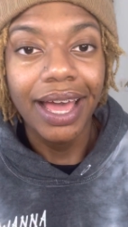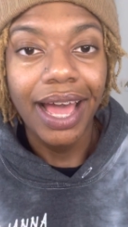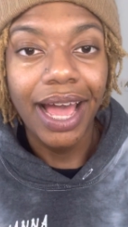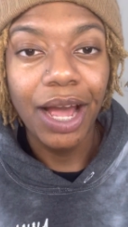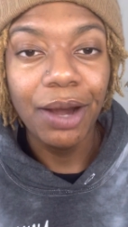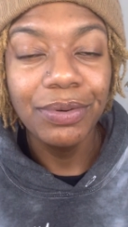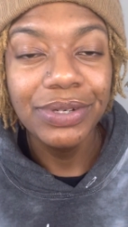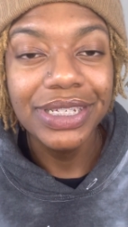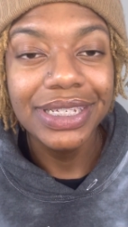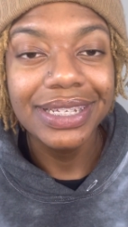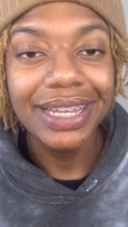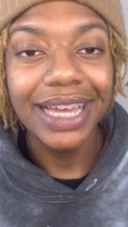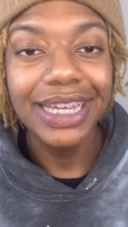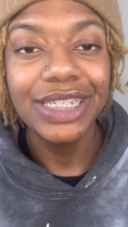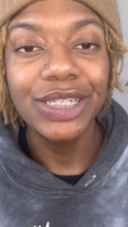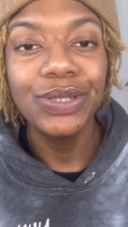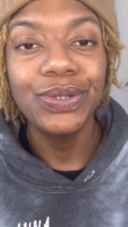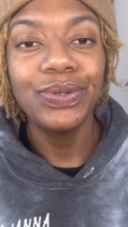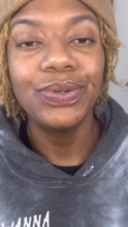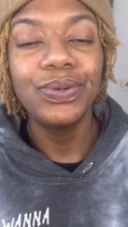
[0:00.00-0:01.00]
I would just
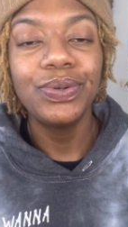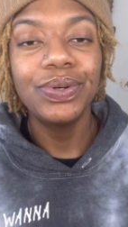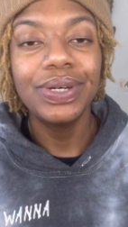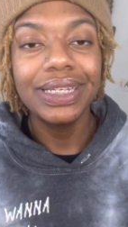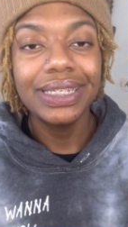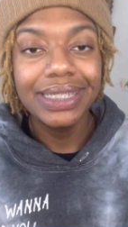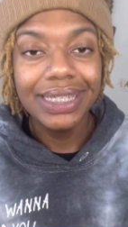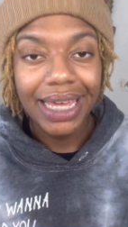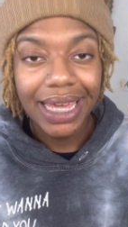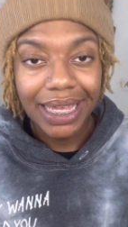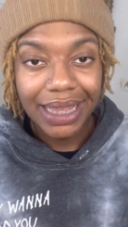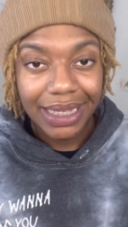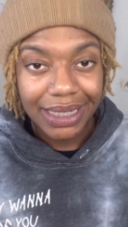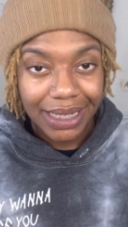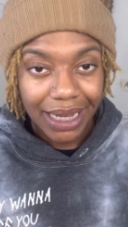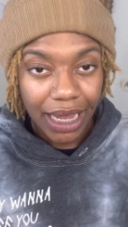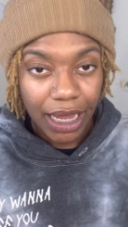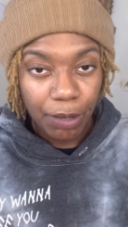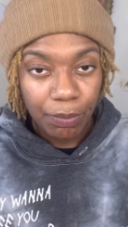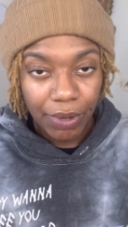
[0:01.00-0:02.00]
like to take the
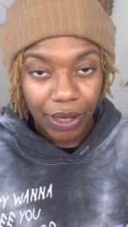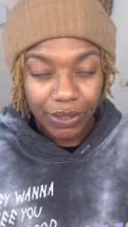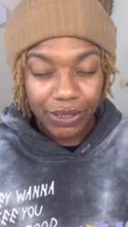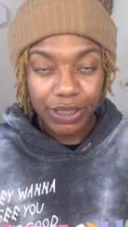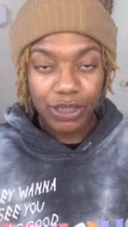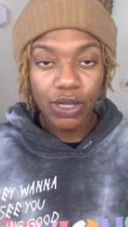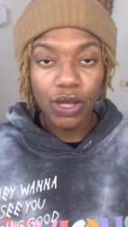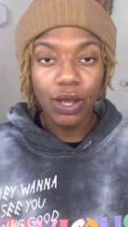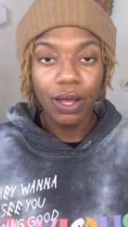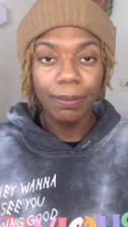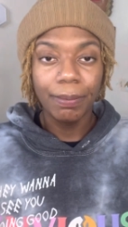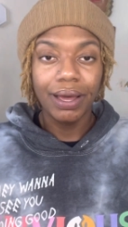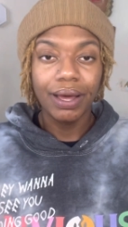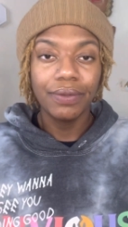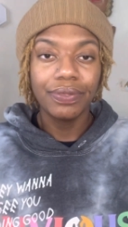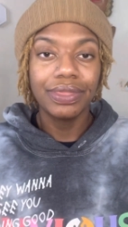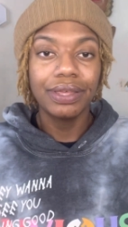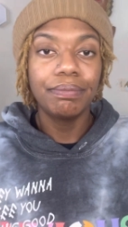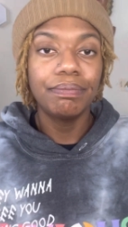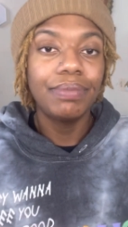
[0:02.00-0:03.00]
time out to talk
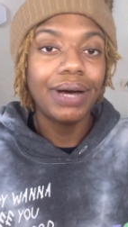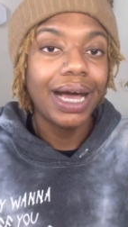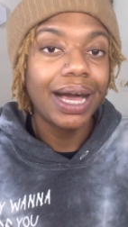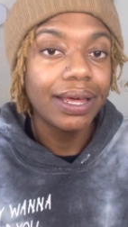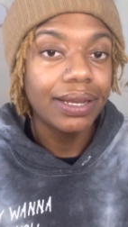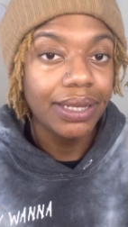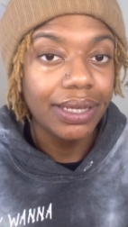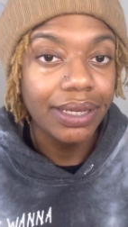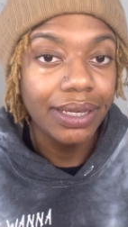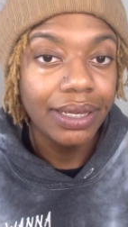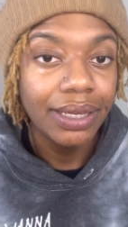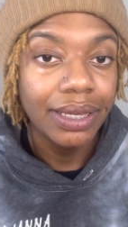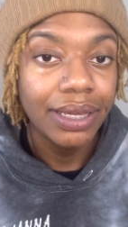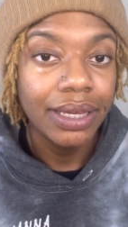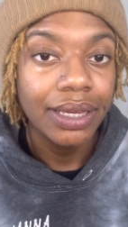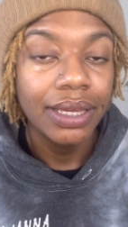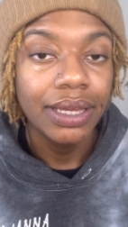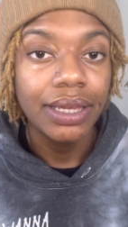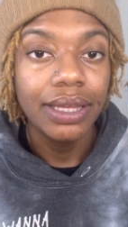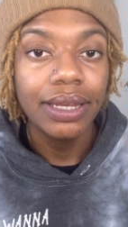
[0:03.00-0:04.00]
about the body.
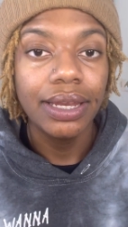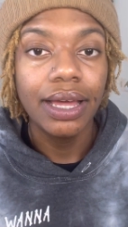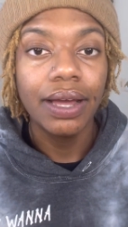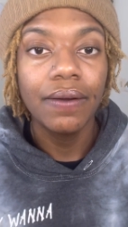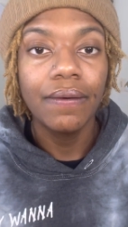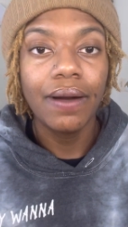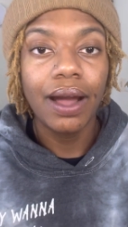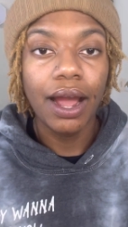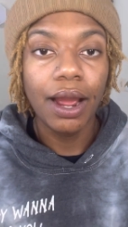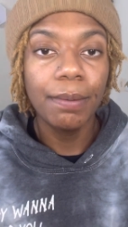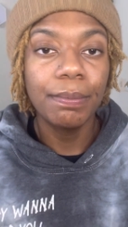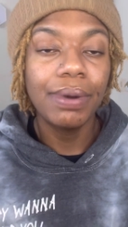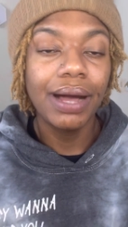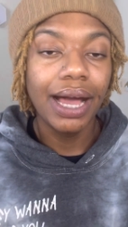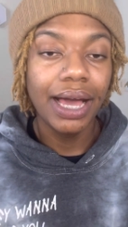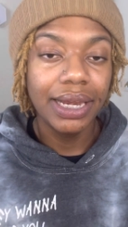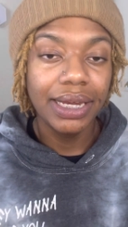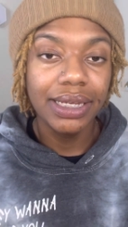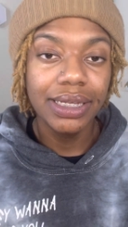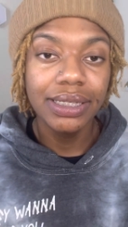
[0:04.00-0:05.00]
Now, our
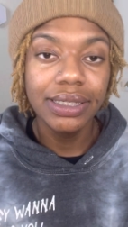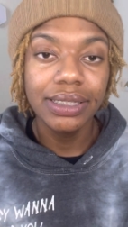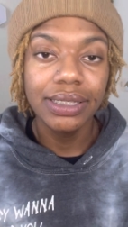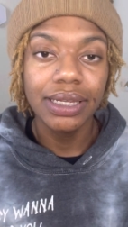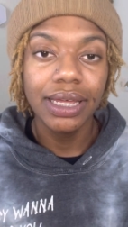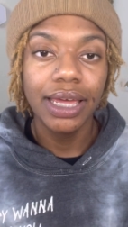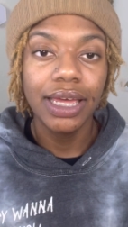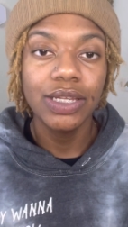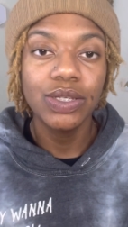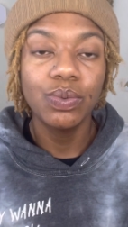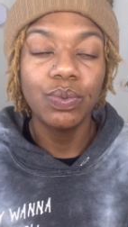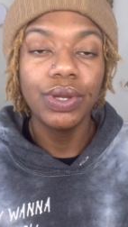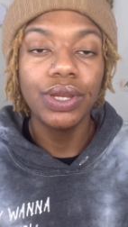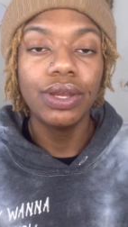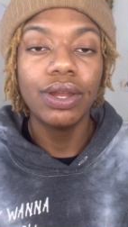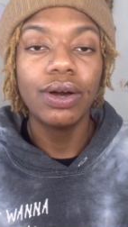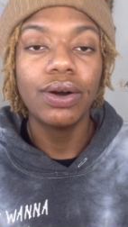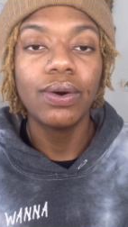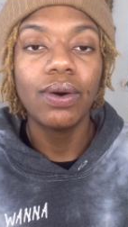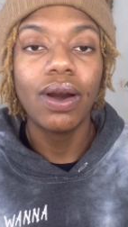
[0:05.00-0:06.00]
bodies, as we
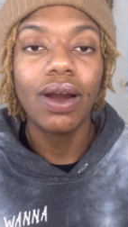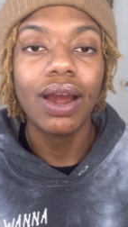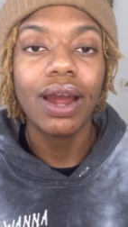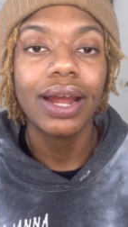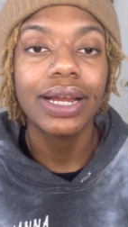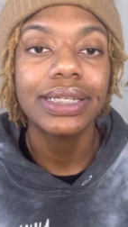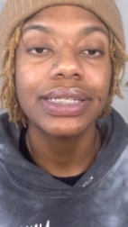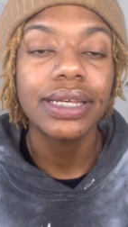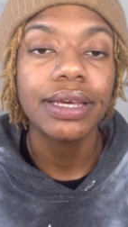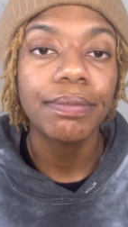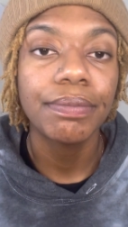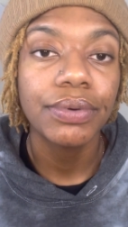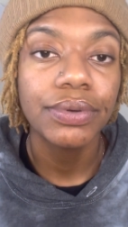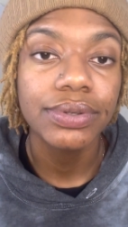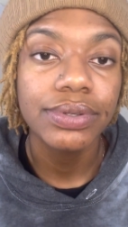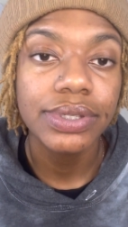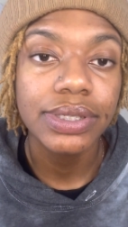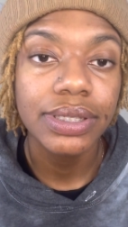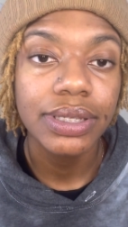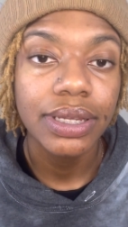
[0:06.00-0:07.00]
know, are our
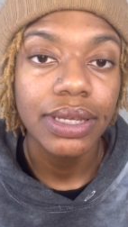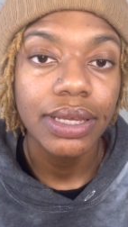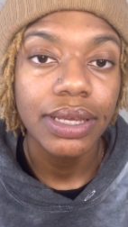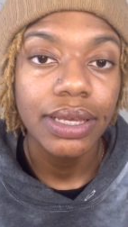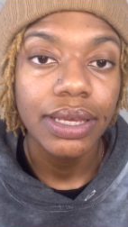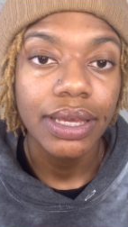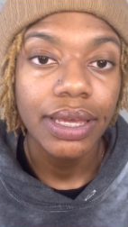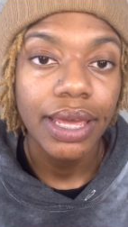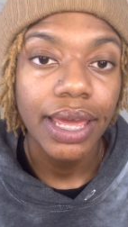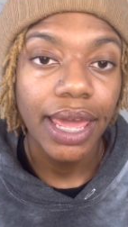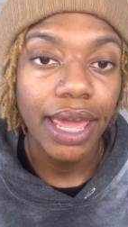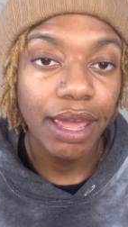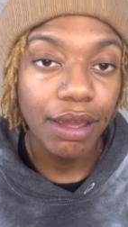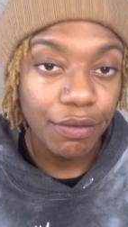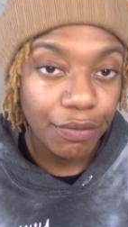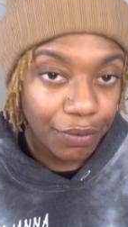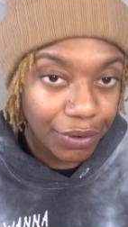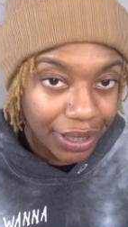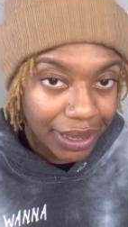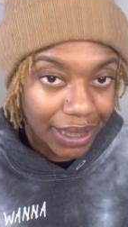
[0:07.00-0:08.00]
temples.
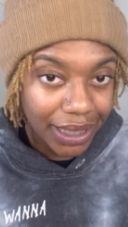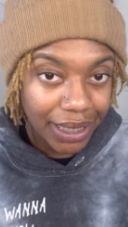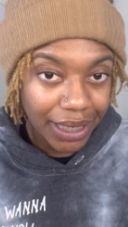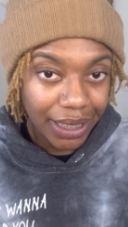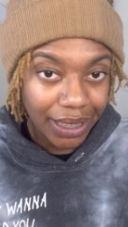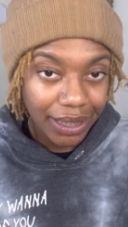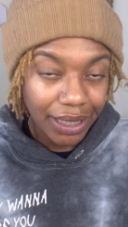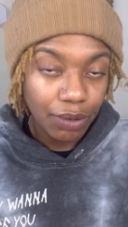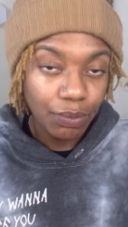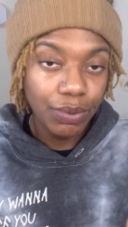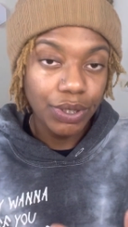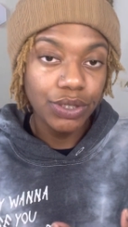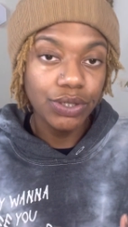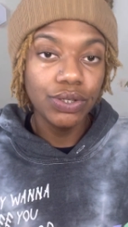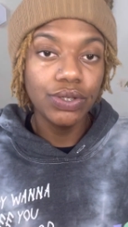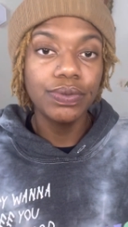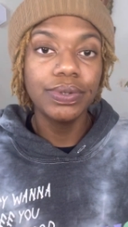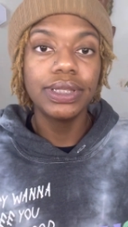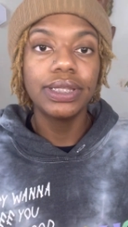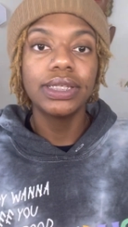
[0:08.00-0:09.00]
Everything that we
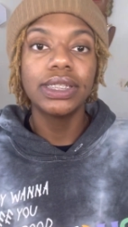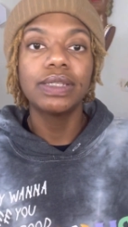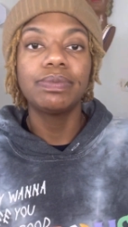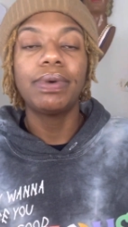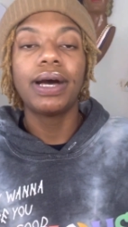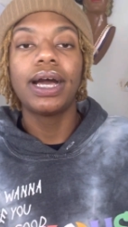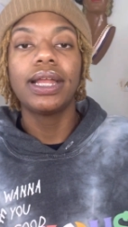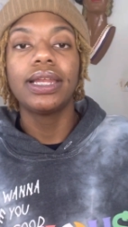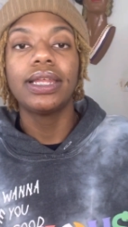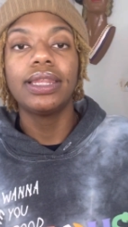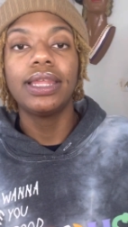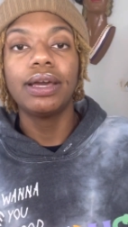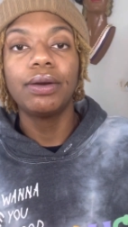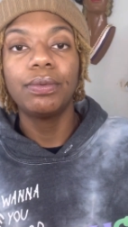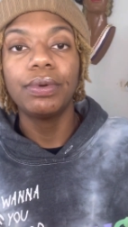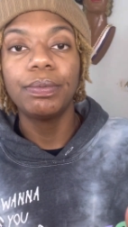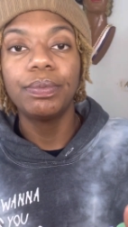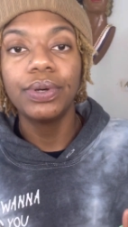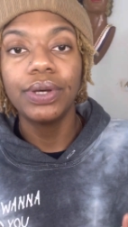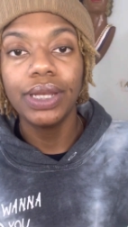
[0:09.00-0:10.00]
do with this body, that
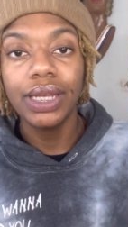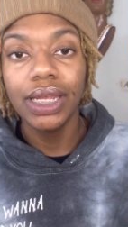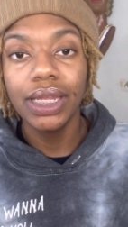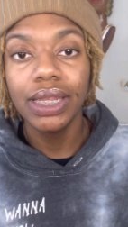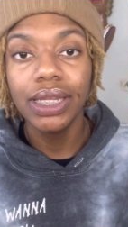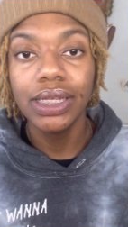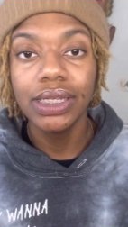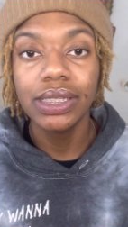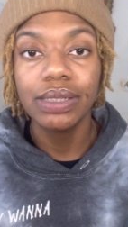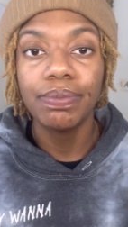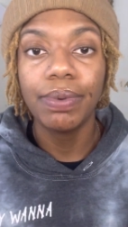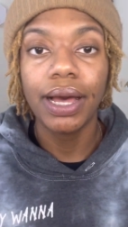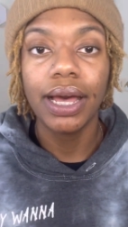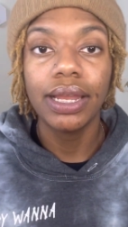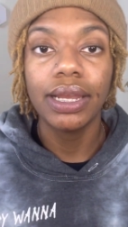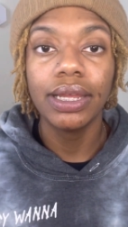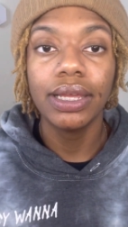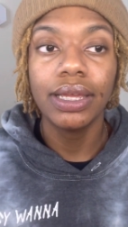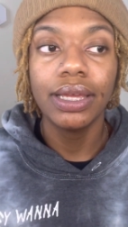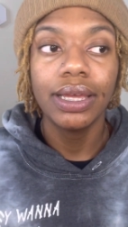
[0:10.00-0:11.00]
we put in this
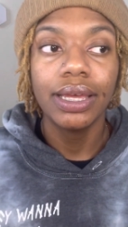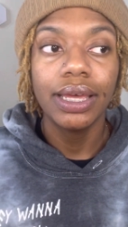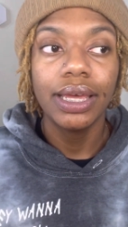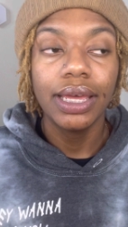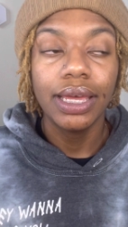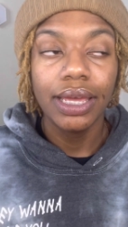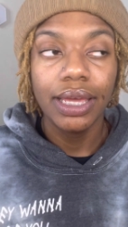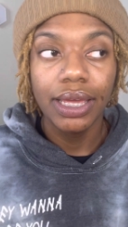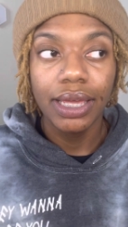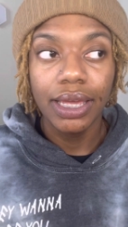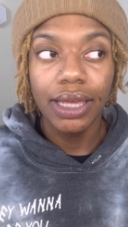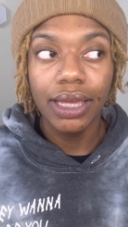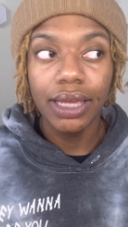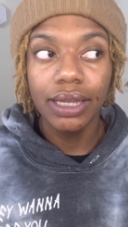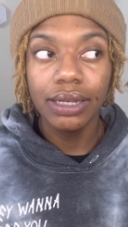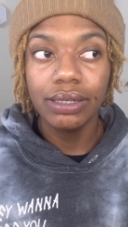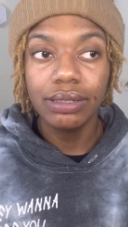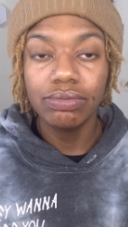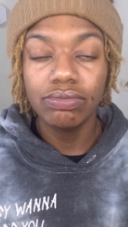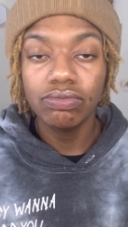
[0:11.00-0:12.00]
body,
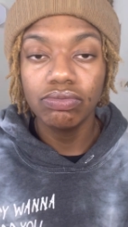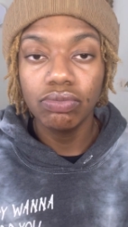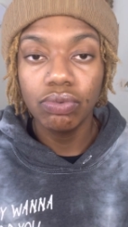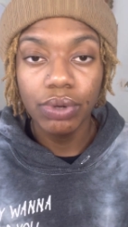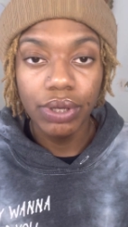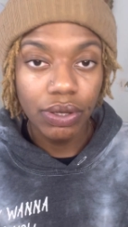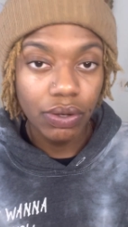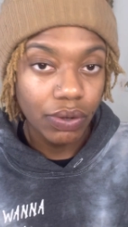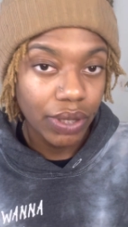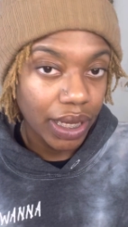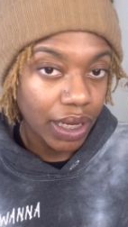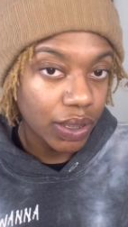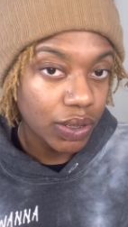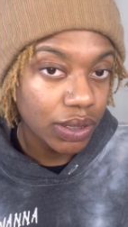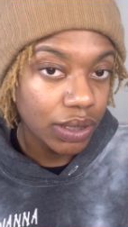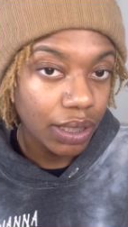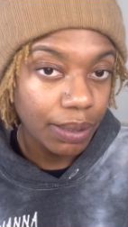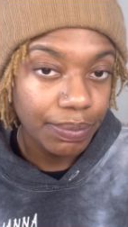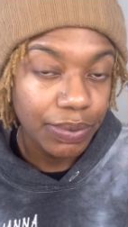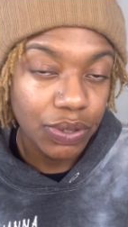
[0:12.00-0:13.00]
it will
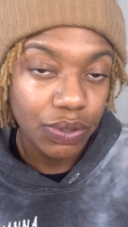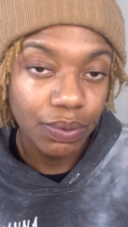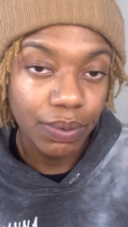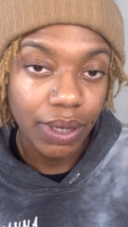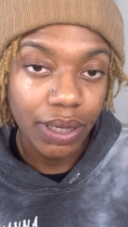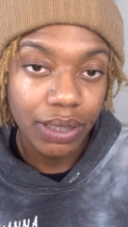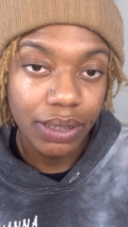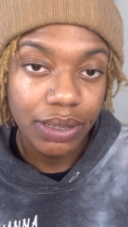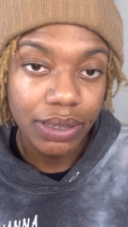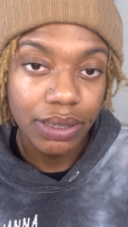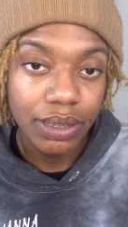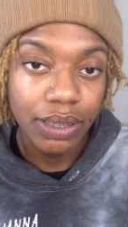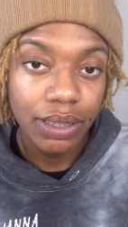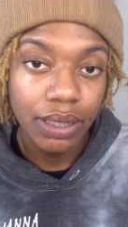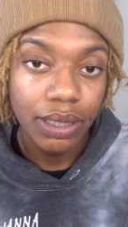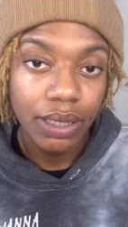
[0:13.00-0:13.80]
catch up to us.